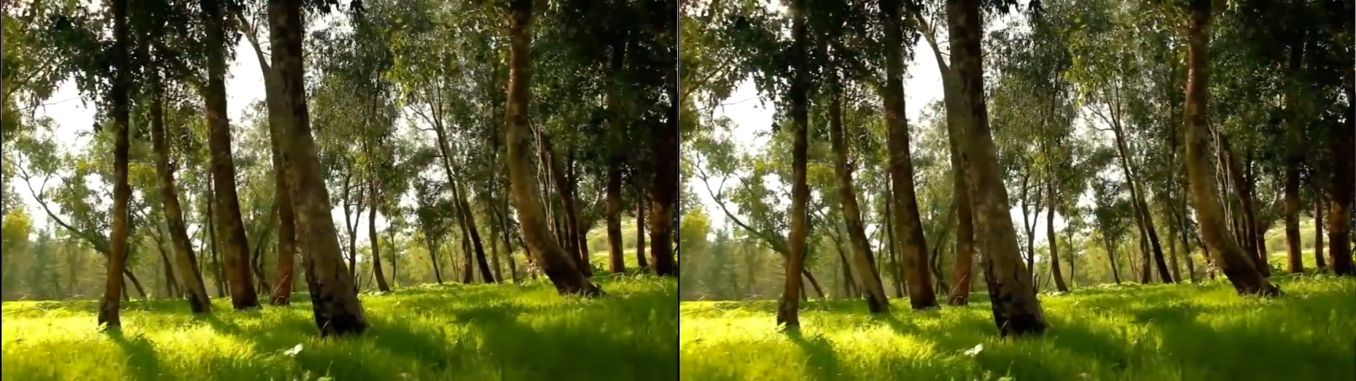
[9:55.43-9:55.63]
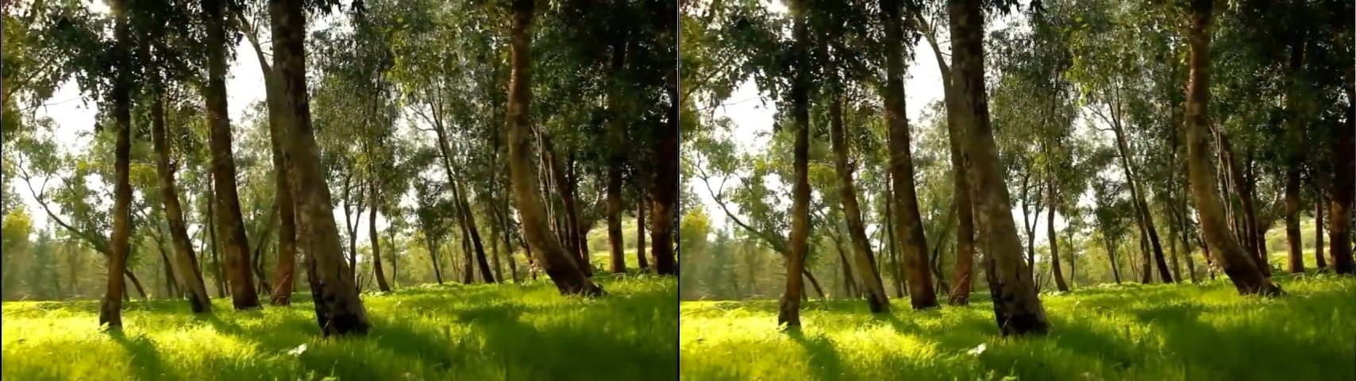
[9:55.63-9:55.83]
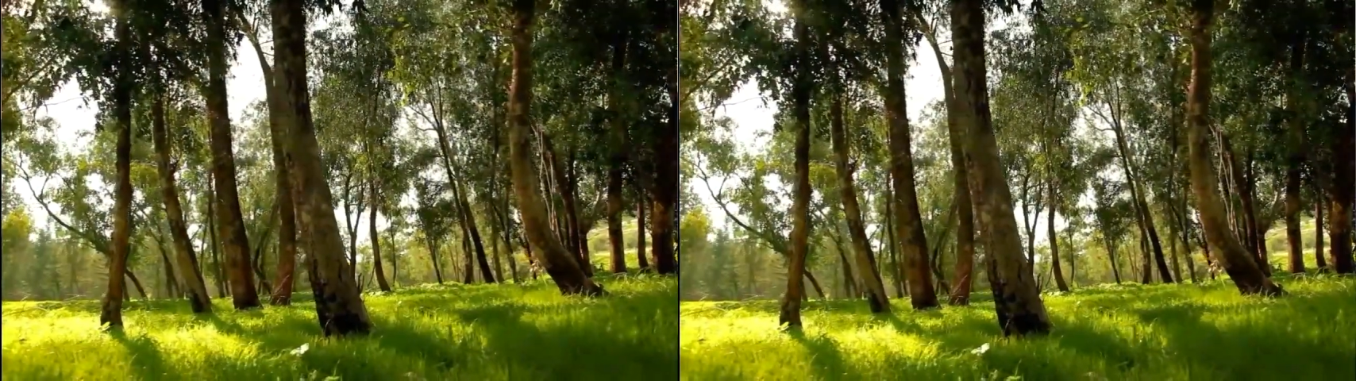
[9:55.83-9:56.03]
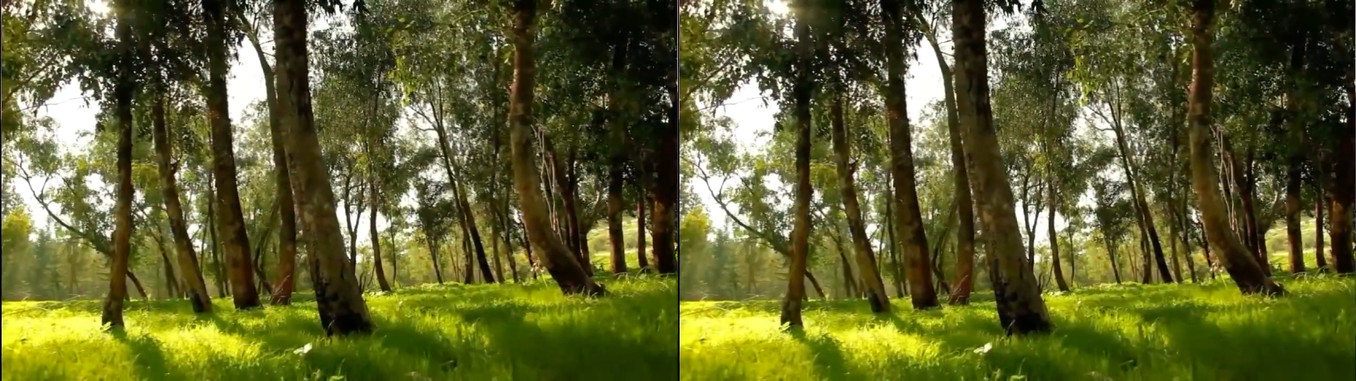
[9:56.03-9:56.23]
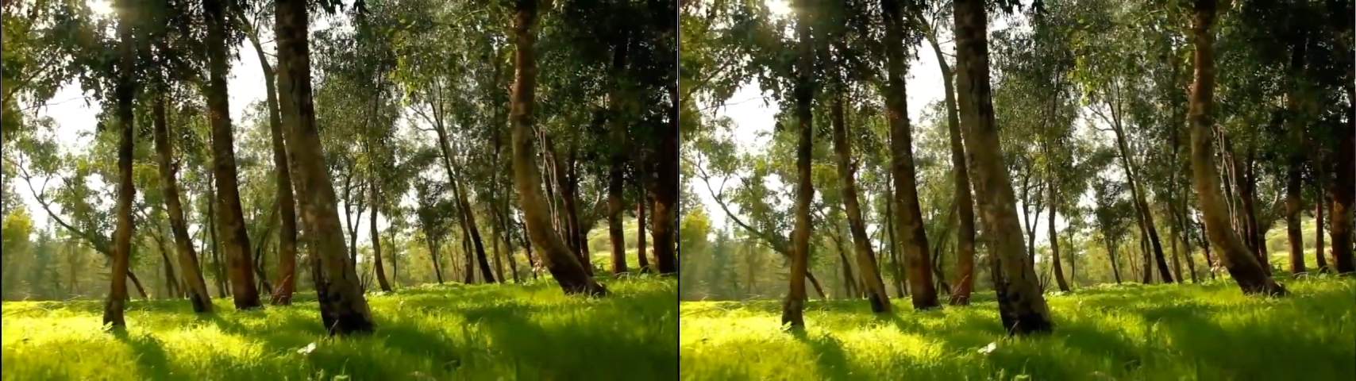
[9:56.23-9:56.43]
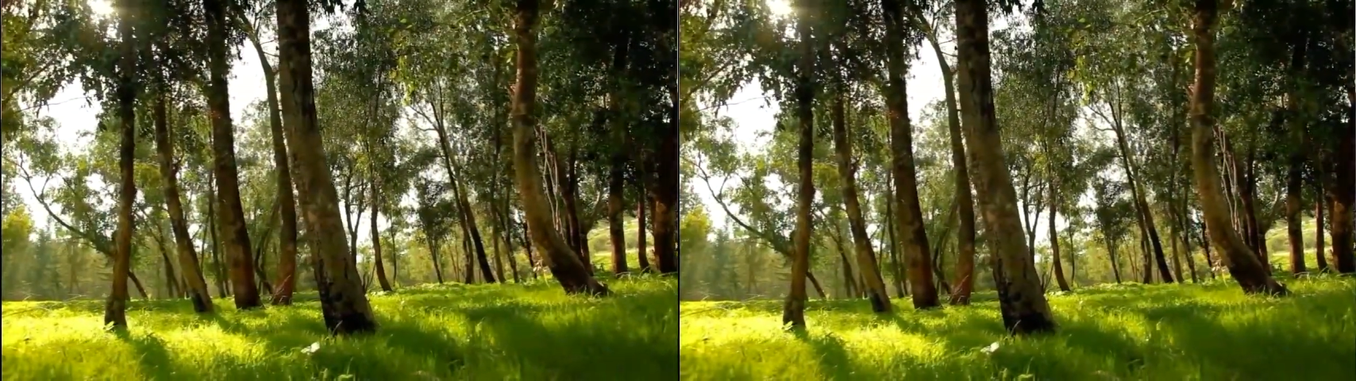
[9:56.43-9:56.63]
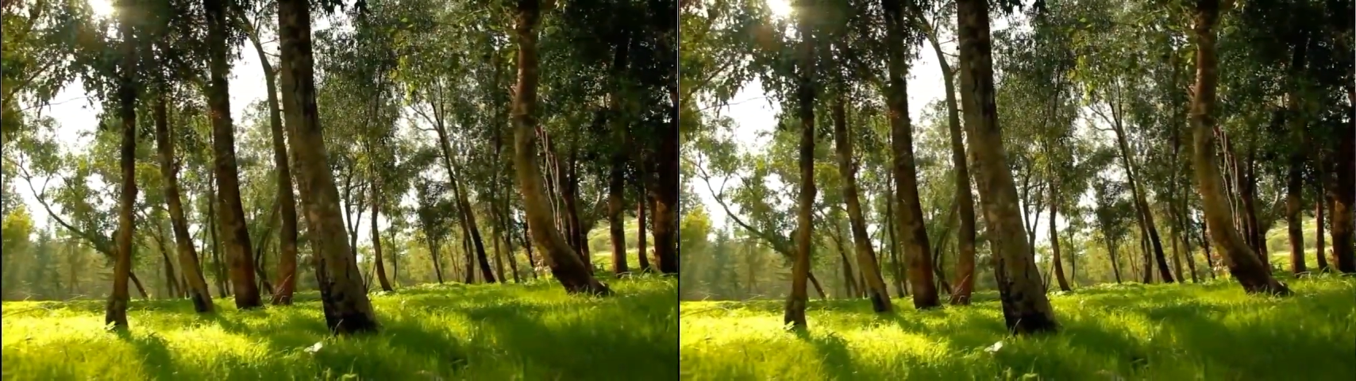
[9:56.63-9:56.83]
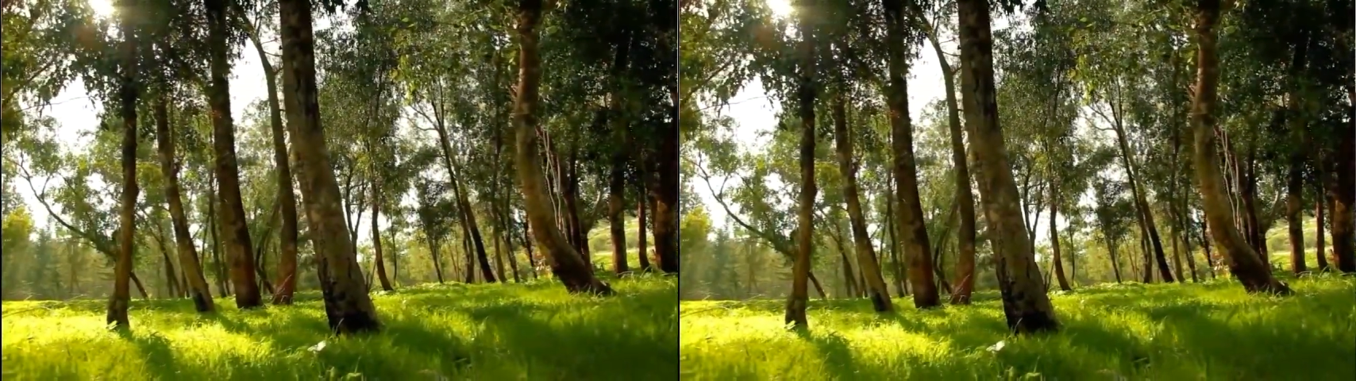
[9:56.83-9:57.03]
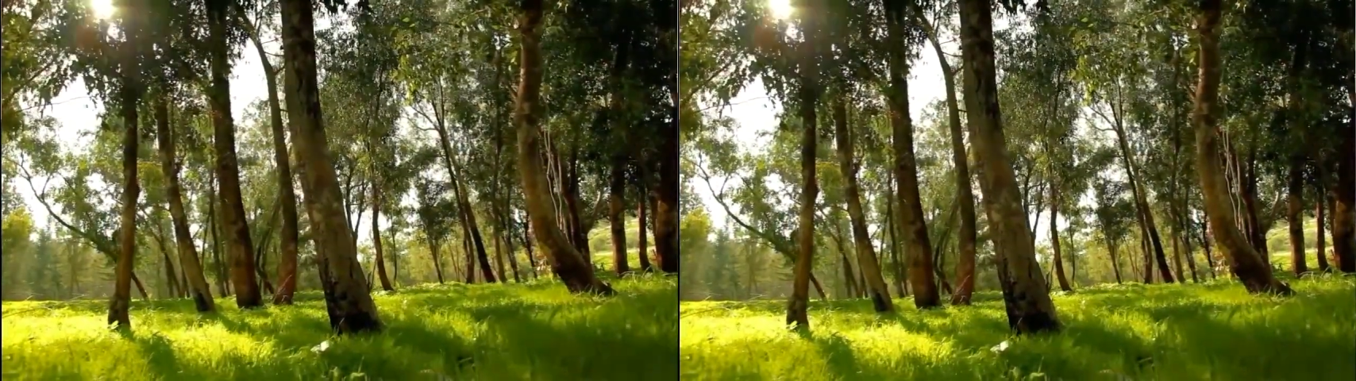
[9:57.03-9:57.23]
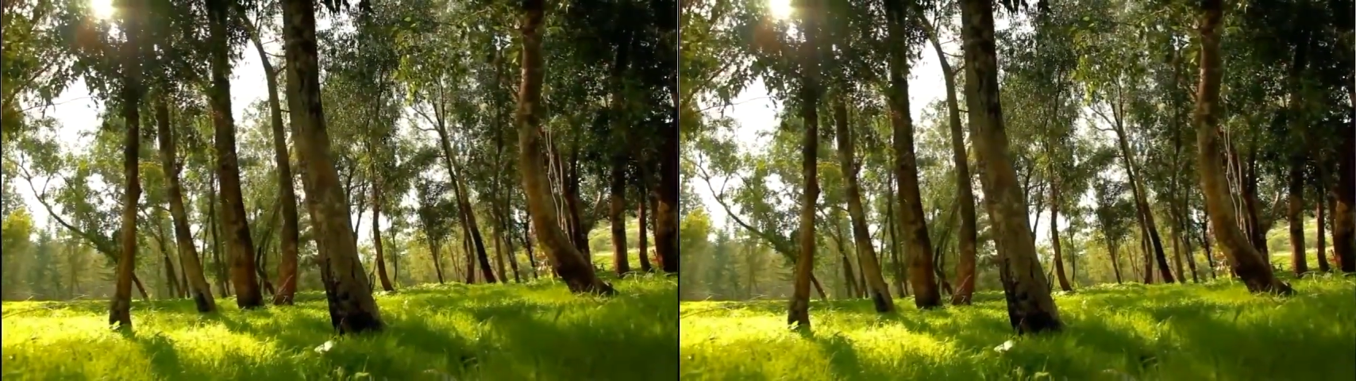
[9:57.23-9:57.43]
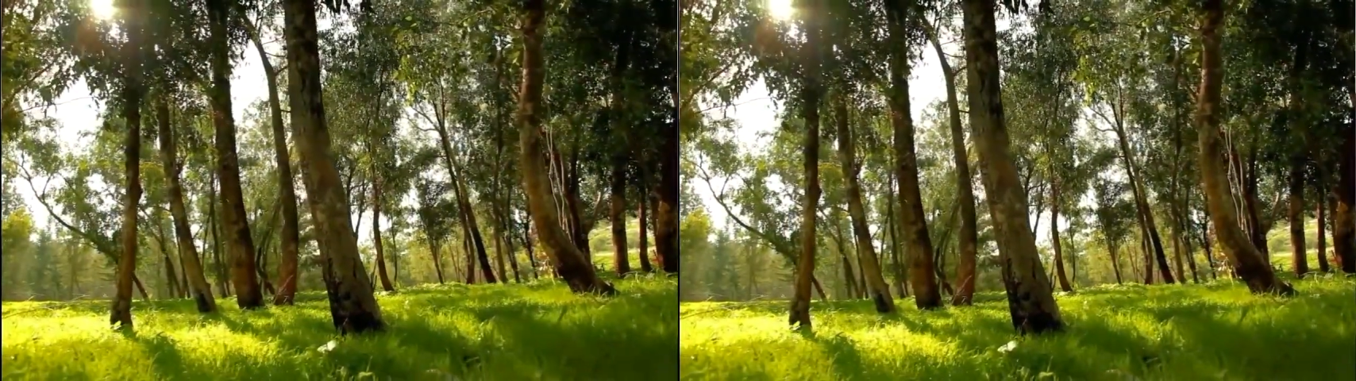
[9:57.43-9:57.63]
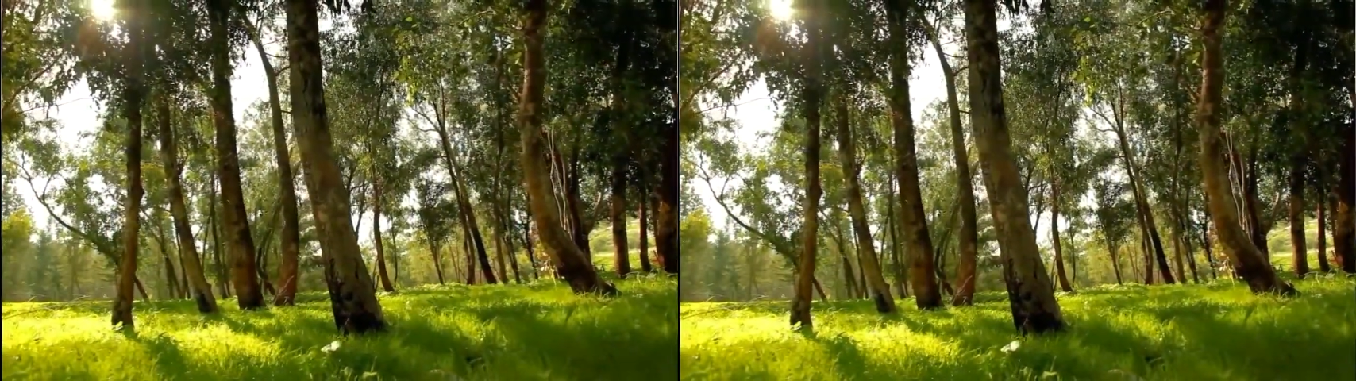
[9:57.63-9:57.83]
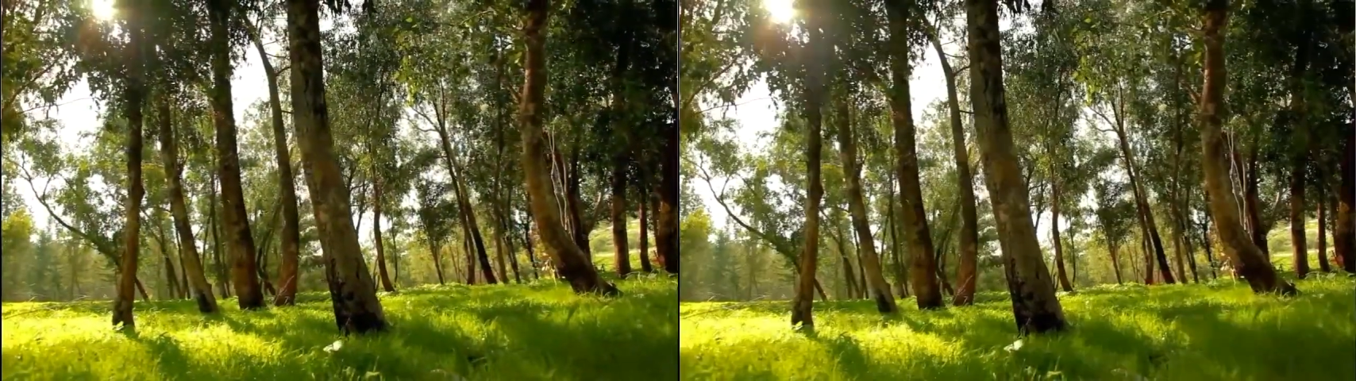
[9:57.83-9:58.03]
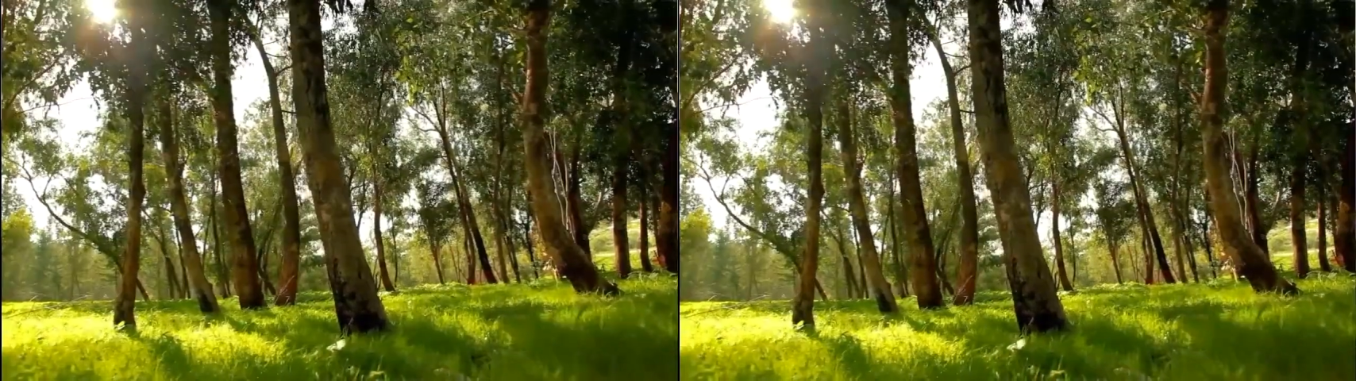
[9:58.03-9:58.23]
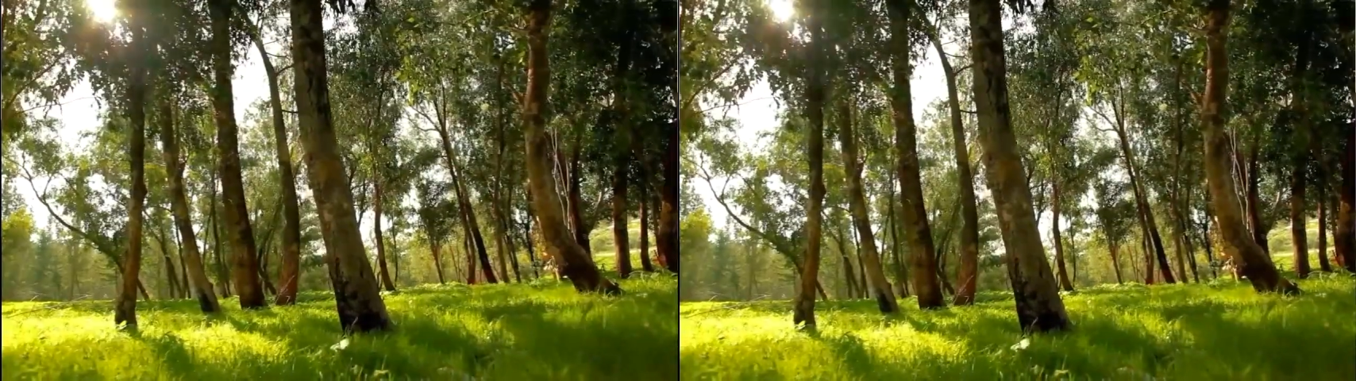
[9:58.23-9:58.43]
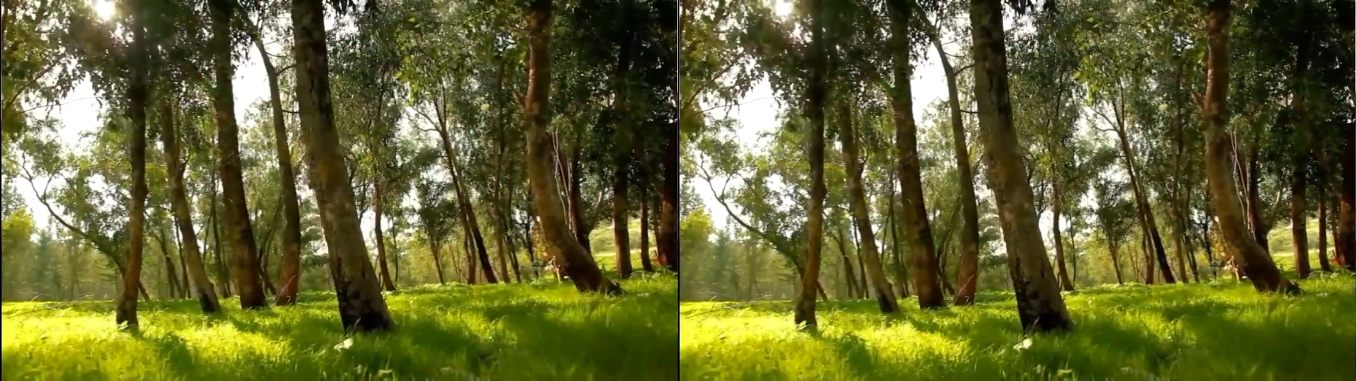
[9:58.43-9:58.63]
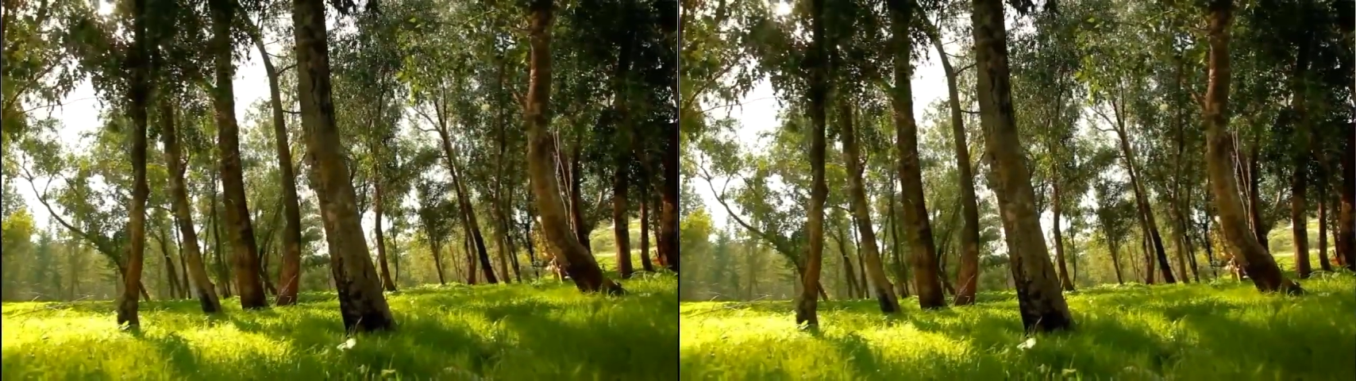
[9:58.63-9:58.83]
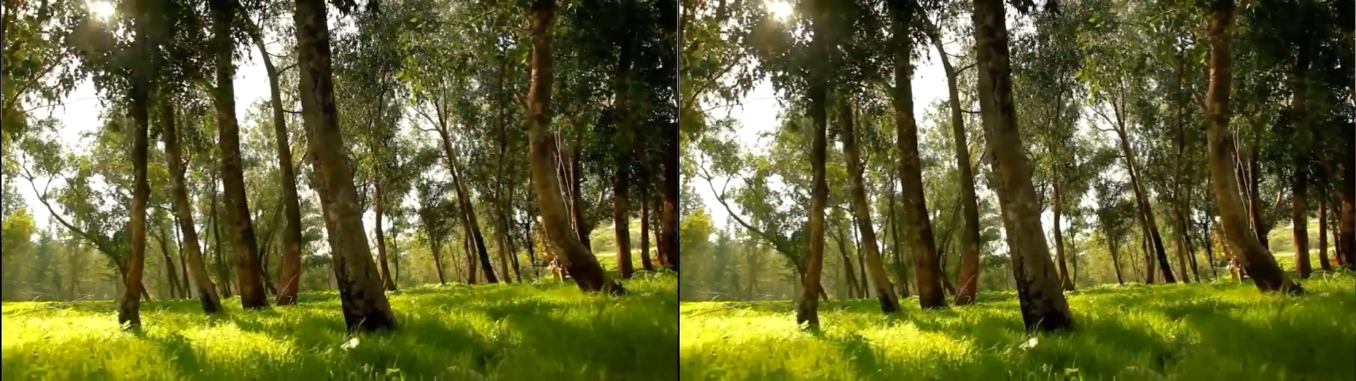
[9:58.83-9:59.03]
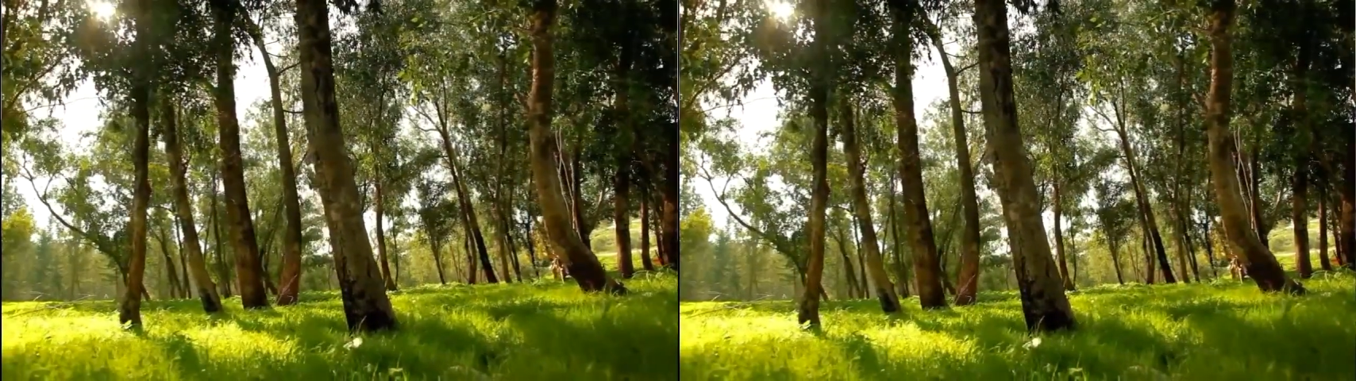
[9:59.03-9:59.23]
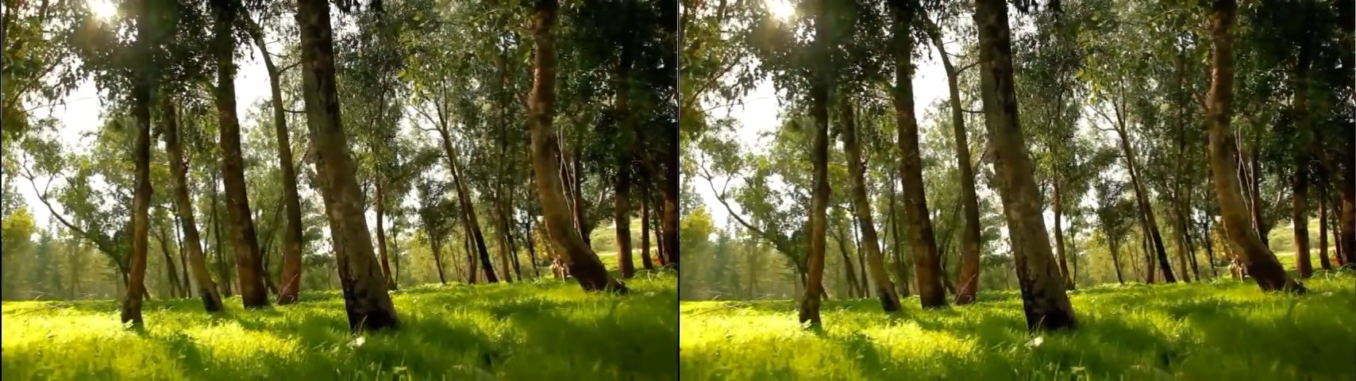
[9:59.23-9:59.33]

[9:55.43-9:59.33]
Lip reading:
[unreadable: no face in view]